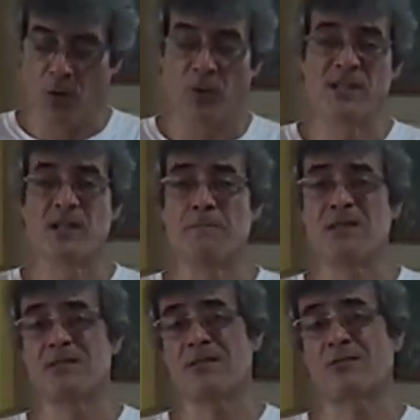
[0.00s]
where we see
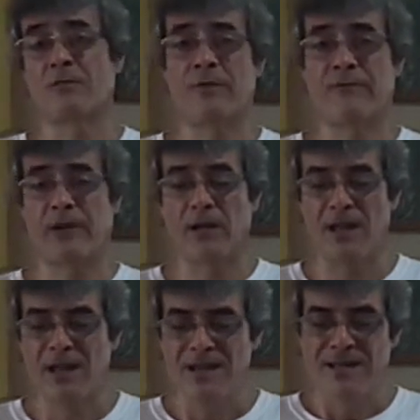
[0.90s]
Mr. Terrific.
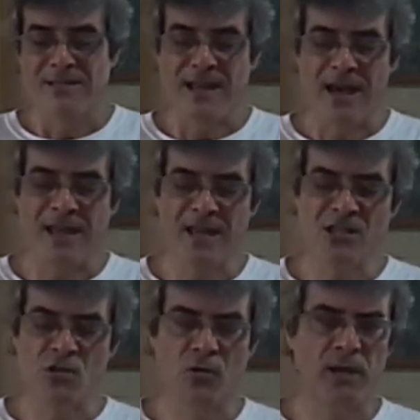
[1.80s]
That
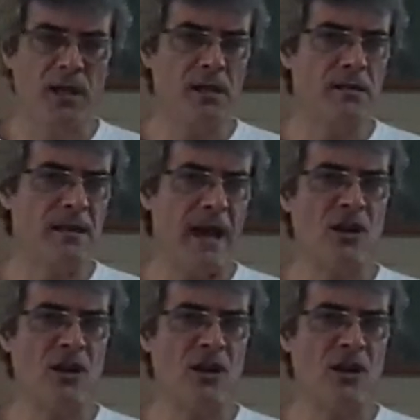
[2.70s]
he's looking the